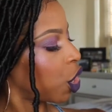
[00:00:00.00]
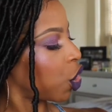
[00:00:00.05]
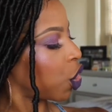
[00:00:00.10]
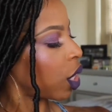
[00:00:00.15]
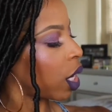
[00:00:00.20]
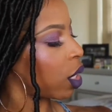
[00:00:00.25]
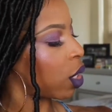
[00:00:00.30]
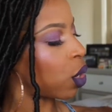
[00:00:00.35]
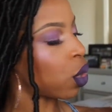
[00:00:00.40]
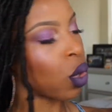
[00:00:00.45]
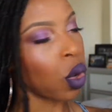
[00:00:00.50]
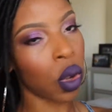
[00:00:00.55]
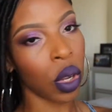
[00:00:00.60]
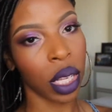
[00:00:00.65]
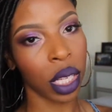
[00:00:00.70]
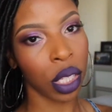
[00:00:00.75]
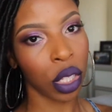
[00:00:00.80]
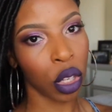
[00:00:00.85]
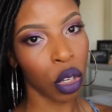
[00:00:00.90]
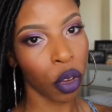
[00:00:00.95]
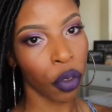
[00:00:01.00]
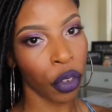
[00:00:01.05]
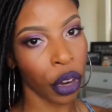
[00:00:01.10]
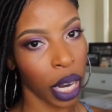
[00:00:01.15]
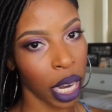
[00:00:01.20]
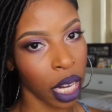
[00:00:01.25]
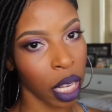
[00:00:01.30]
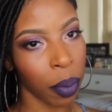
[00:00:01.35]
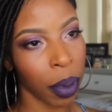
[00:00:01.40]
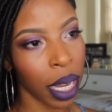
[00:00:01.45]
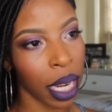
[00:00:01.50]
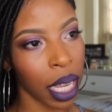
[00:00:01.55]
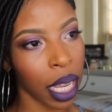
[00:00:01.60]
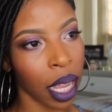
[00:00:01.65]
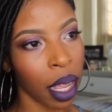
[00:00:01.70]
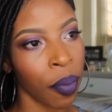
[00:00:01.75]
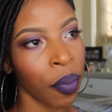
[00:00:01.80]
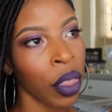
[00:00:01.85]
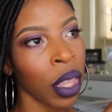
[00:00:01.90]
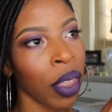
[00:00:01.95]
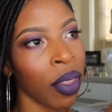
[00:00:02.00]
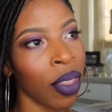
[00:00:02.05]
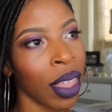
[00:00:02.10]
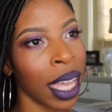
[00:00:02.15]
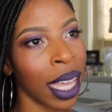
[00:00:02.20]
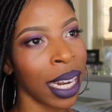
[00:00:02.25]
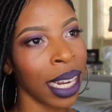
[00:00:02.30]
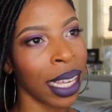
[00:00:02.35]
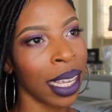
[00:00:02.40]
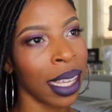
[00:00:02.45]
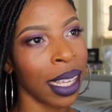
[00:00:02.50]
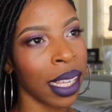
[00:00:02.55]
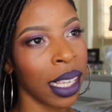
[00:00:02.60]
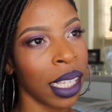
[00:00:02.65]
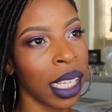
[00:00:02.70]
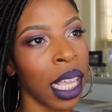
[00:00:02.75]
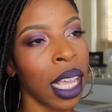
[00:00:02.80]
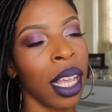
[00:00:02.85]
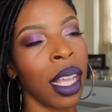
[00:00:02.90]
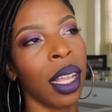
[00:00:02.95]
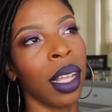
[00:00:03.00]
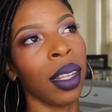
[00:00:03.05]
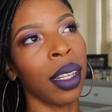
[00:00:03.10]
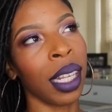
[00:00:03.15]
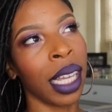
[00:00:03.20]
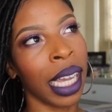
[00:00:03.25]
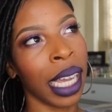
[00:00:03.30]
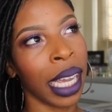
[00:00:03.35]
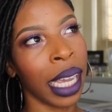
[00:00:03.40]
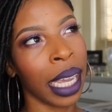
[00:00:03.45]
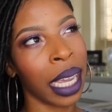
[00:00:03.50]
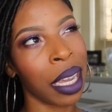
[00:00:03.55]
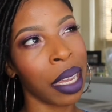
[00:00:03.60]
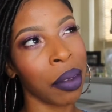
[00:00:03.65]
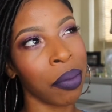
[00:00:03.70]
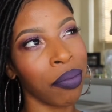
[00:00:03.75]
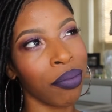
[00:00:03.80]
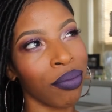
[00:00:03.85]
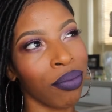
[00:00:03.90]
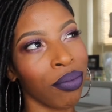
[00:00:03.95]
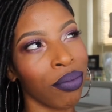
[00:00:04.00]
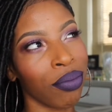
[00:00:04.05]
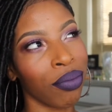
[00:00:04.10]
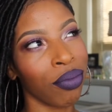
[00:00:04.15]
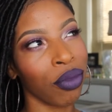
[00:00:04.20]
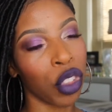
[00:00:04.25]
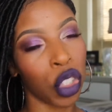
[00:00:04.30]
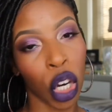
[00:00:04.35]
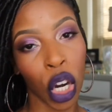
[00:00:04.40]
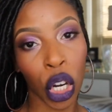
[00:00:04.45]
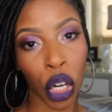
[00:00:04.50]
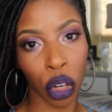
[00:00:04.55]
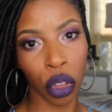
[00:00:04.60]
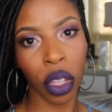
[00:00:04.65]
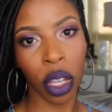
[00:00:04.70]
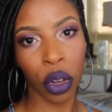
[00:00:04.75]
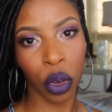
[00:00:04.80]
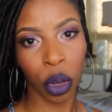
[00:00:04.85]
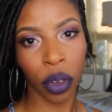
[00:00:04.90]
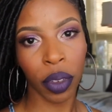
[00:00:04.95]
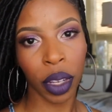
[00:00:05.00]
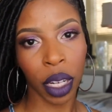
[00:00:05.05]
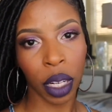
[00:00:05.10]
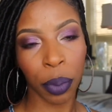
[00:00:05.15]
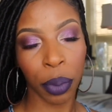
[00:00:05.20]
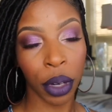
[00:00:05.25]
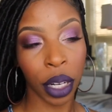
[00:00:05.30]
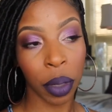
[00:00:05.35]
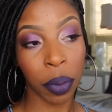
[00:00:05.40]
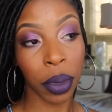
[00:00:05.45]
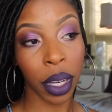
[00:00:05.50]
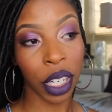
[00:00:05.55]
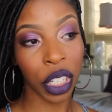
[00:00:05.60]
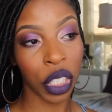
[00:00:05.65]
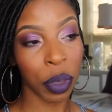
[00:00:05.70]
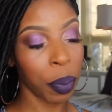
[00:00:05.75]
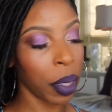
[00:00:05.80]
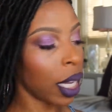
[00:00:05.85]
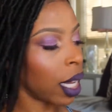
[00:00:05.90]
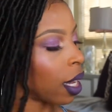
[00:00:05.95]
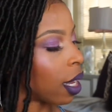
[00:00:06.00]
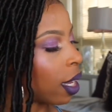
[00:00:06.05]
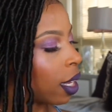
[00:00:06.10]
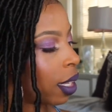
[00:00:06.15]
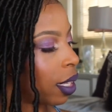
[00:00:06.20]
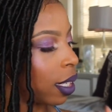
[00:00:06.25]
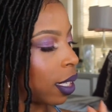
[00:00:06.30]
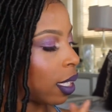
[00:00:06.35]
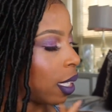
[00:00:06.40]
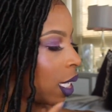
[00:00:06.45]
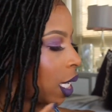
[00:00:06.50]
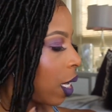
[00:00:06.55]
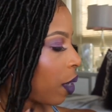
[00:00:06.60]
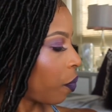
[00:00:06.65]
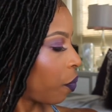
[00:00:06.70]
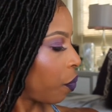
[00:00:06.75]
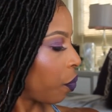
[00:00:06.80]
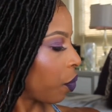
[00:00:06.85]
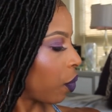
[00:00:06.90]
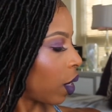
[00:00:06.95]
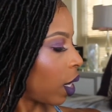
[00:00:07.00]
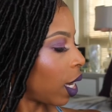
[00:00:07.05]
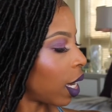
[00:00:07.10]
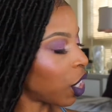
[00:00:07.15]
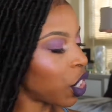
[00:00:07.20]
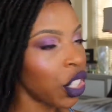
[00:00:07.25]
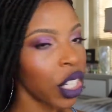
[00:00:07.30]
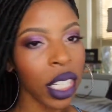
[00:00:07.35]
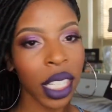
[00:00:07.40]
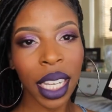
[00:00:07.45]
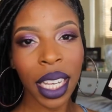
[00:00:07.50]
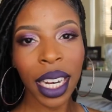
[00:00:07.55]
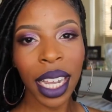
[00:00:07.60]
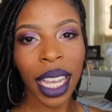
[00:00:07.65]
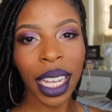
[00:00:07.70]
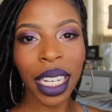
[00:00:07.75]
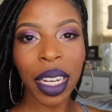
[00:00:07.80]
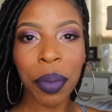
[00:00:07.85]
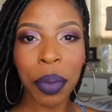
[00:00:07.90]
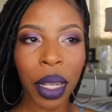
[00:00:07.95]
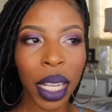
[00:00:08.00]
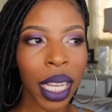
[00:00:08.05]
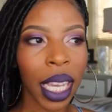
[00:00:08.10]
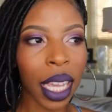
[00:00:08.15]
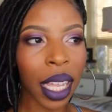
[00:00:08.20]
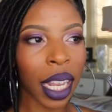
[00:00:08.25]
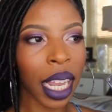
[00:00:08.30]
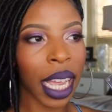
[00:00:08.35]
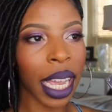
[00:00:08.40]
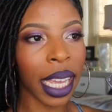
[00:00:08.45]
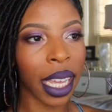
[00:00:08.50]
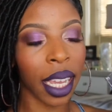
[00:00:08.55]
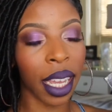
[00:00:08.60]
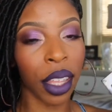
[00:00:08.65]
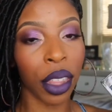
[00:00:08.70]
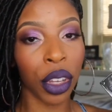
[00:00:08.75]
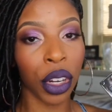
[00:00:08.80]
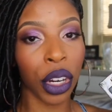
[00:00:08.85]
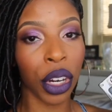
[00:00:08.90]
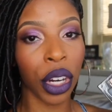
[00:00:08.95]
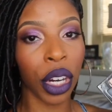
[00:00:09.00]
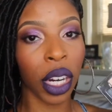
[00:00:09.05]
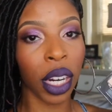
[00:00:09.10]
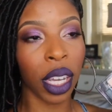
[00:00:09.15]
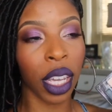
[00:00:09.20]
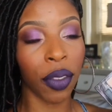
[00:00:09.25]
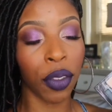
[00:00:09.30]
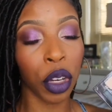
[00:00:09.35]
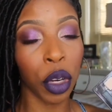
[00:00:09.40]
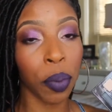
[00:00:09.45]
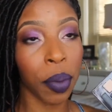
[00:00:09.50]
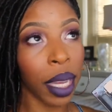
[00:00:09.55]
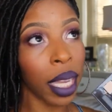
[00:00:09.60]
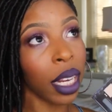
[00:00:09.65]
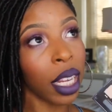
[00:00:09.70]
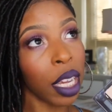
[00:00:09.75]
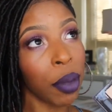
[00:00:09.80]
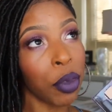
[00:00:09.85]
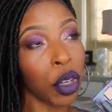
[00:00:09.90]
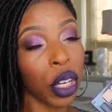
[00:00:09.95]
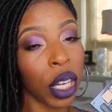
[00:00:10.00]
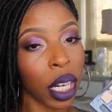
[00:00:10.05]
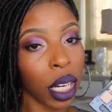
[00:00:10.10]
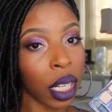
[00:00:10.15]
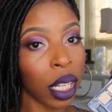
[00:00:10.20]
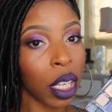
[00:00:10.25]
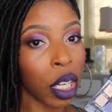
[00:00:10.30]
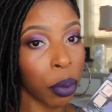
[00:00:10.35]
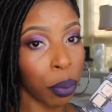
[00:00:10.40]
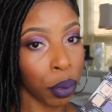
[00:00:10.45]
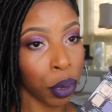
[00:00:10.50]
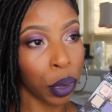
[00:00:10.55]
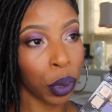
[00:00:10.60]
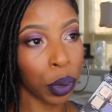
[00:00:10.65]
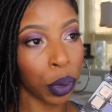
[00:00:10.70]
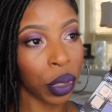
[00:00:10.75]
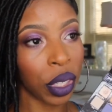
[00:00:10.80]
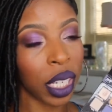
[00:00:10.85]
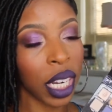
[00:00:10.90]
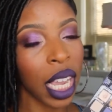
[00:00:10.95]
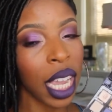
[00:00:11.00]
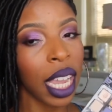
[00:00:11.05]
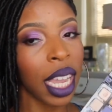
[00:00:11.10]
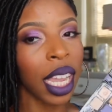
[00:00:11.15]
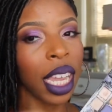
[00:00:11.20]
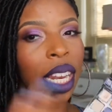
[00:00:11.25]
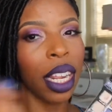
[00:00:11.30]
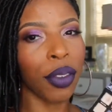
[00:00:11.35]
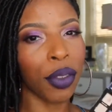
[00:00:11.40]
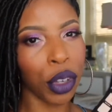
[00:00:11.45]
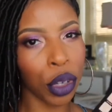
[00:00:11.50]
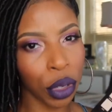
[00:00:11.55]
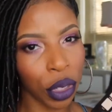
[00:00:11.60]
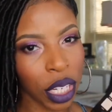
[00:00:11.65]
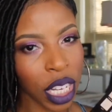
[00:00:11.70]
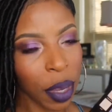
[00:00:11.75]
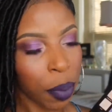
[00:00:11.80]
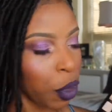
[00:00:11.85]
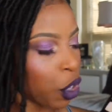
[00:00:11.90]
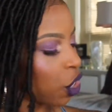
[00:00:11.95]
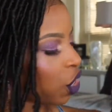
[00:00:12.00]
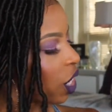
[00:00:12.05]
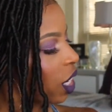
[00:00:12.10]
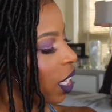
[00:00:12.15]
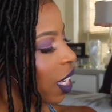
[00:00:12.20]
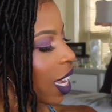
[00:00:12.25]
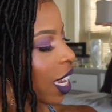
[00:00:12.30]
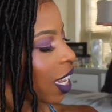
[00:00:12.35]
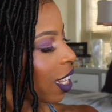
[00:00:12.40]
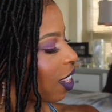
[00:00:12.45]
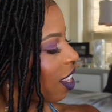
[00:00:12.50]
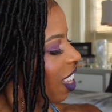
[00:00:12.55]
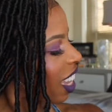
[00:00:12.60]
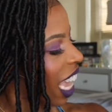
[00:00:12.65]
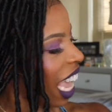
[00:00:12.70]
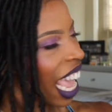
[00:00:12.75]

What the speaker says: shade Soul is cute for anybody that is like darker than Norvina pretty much, because it's just gonna end up looking like either if you're medium, you're gonna look bruised, and if you're deep, you're just gonna look